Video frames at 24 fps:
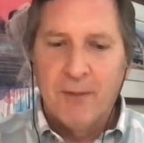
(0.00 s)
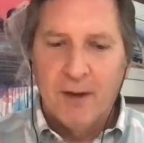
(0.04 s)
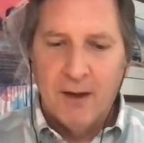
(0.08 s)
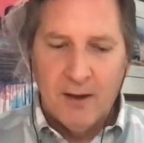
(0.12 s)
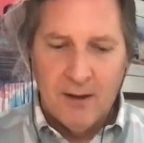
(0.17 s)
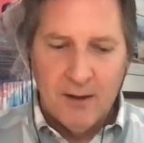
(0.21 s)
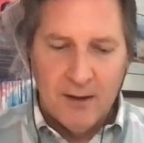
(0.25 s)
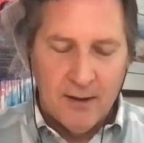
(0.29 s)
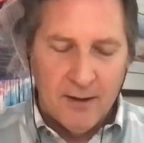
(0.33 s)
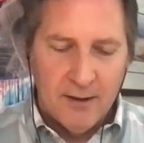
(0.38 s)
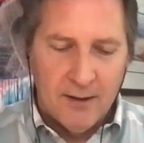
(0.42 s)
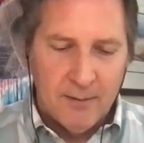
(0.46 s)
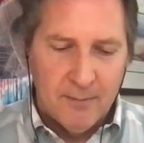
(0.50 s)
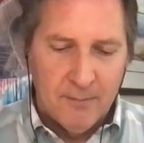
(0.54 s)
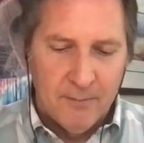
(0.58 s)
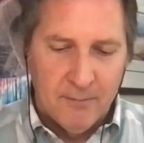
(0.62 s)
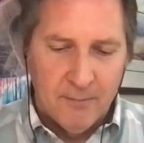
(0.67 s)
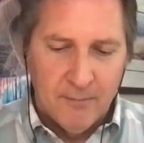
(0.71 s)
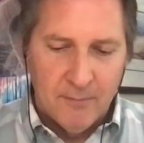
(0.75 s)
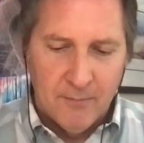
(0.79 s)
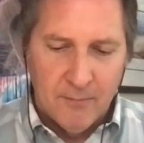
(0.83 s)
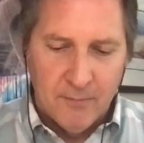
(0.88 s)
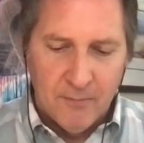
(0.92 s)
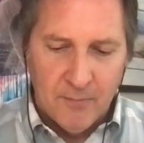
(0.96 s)

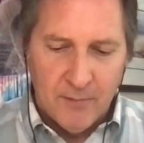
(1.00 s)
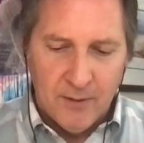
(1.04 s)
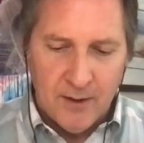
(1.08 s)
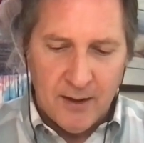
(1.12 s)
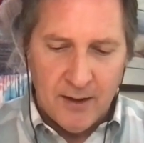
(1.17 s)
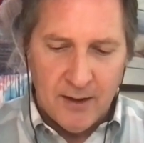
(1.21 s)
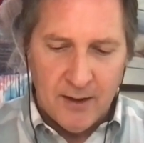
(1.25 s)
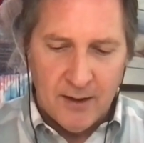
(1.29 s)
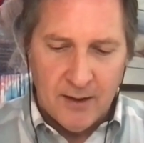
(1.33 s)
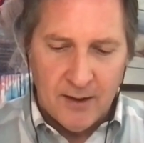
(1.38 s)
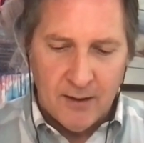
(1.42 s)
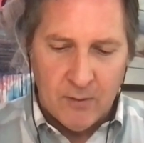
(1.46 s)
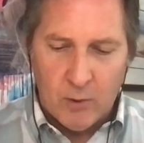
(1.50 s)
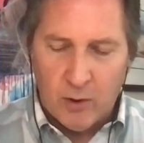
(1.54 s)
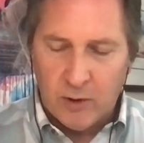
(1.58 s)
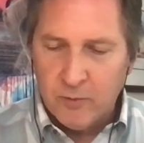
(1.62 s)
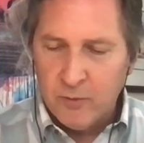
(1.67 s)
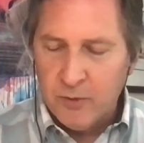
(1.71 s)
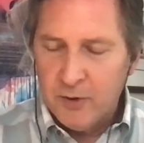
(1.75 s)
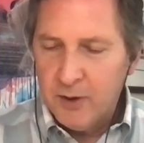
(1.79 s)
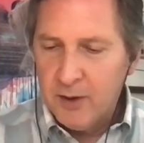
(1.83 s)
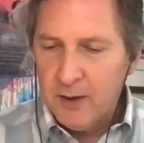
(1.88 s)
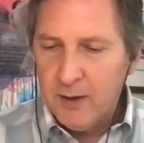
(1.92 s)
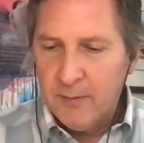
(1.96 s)
Um, and I
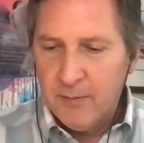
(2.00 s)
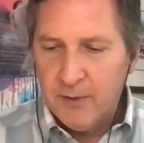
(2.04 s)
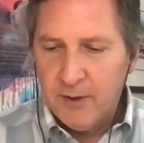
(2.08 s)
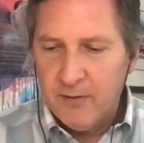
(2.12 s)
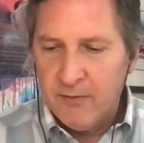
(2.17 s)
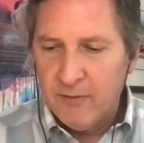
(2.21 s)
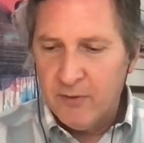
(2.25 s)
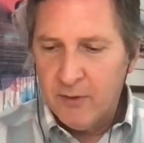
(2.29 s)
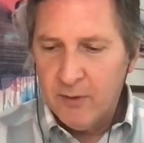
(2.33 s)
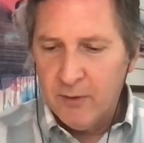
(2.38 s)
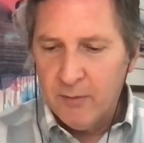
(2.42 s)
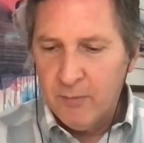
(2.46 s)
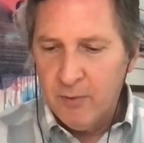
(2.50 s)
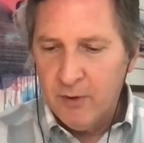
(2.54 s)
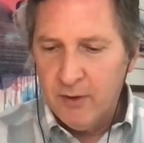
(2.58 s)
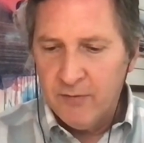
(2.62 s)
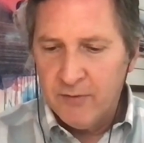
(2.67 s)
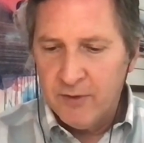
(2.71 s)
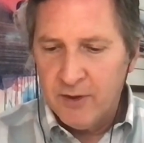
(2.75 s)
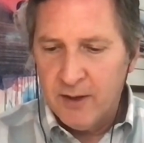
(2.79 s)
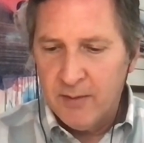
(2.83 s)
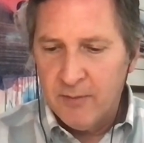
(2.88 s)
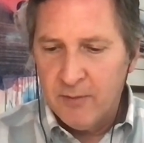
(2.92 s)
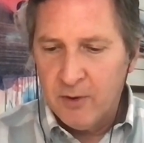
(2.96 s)
worked with a company for a
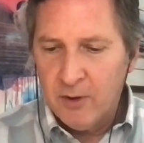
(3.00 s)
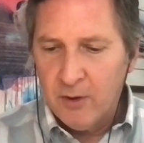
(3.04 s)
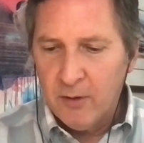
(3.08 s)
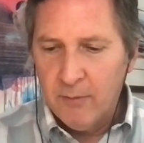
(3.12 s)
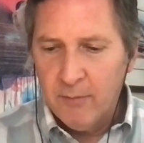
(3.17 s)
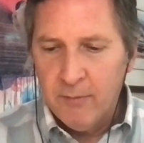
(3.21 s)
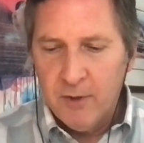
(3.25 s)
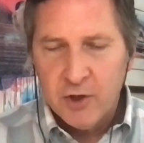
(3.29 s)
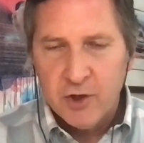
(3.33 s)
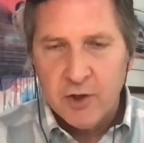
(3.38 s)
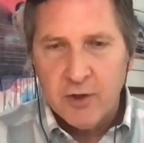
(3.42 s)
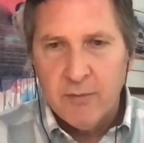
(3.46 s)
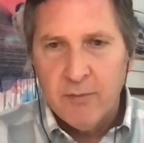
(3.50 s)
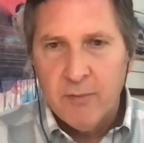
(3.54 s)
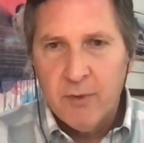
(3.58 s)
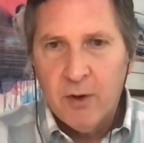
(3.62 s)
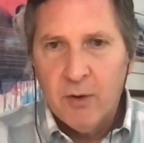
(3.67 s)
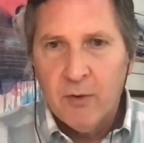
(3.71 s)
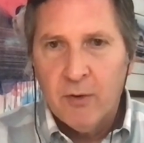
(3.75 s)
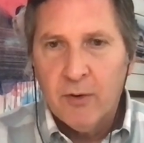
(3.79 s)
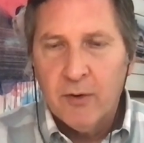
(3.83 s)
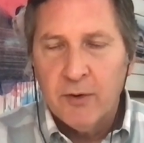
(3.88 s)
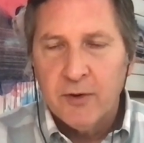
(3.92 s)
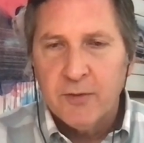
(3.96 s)
brief time called Mission
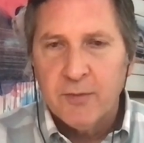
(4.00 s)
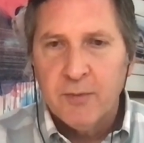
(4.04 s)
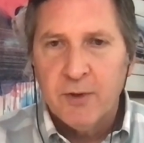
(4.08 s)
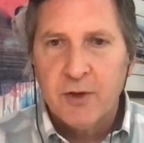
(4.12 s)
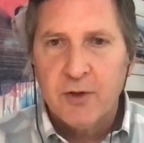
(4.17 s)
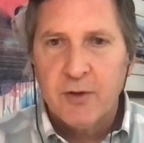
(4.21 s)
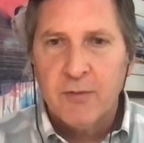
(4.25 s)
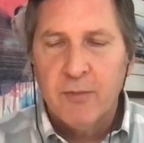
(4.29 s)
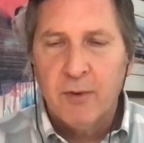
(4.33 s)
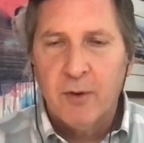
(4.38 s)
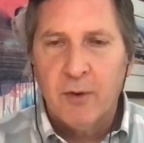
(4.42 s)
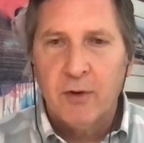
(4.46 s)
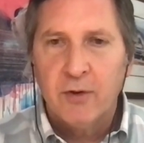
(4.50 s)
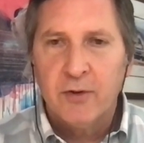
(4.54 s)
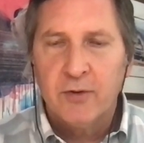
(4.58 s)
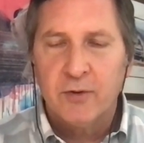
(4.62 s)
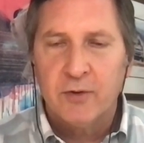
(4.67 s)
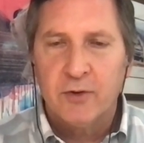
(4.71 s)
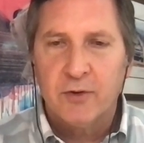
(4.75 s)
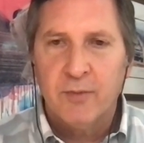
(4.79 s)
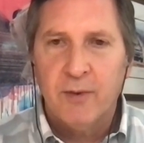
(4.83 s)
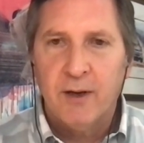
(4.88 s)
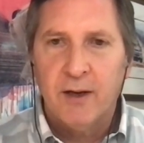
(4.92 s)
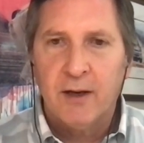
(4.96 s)
Motors. Mission Motors
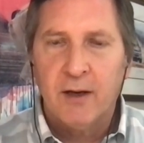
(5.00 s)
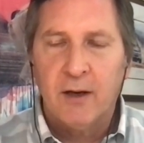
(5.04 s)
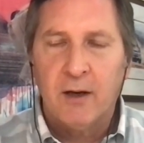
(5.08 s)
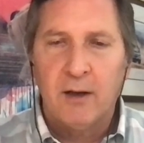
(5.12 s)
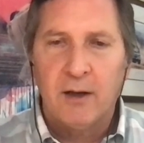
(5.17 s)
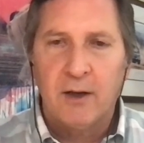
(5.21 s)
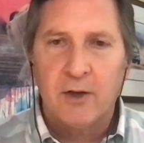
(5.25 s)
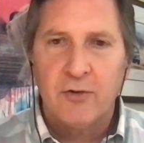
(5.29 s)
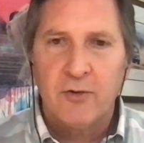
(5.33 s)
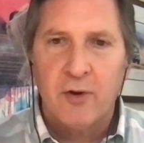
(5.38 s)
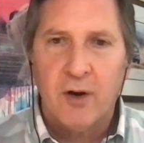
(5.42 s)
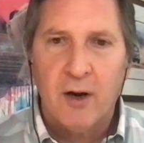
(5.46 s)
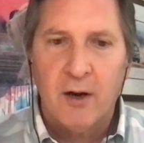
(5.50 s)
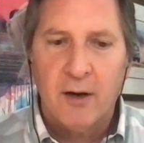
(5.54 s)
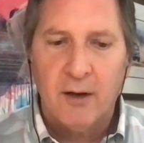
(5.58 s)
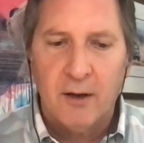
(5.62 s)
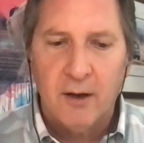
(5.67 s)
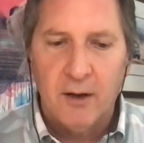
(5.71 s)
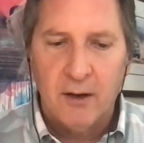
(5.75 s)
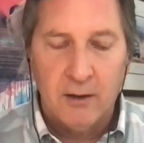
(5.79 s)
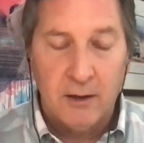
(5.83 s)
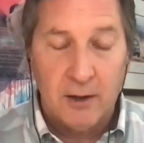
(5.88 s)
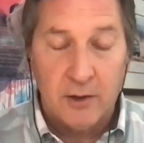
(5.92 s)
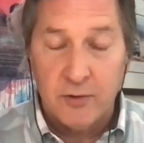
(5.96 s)
was making electronic
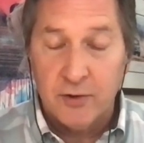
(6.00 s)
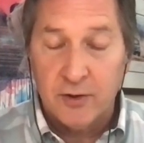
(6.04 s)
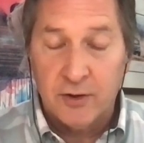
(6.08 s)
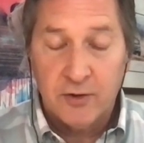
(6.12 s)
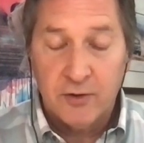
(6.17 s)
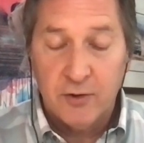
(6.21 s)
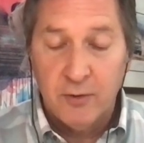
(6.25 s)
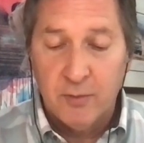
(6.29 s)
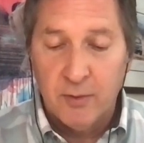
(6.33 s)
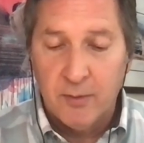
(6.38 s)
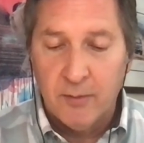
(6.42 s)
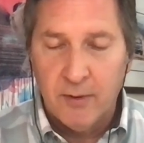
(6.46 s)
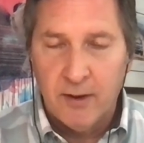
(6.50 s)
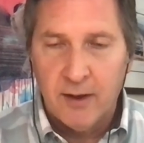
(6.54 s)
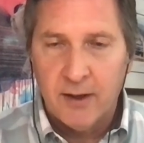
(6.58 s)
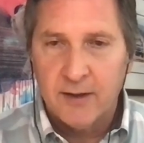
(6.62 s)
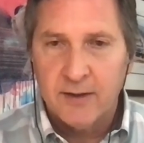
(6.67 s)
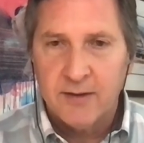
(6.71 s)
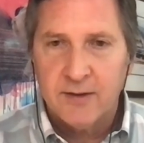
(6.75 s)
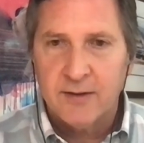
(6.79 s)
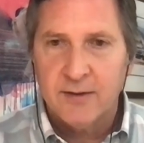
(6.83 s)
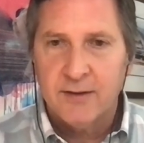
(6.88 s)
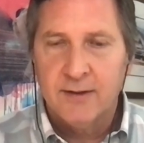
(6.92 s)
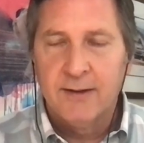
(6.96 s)
electric
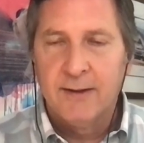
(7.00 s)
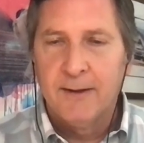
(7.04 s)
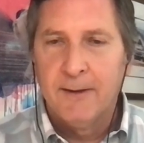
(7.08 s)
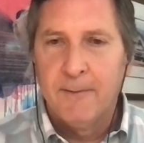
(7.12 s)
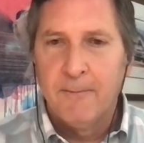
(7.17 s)
superbikes.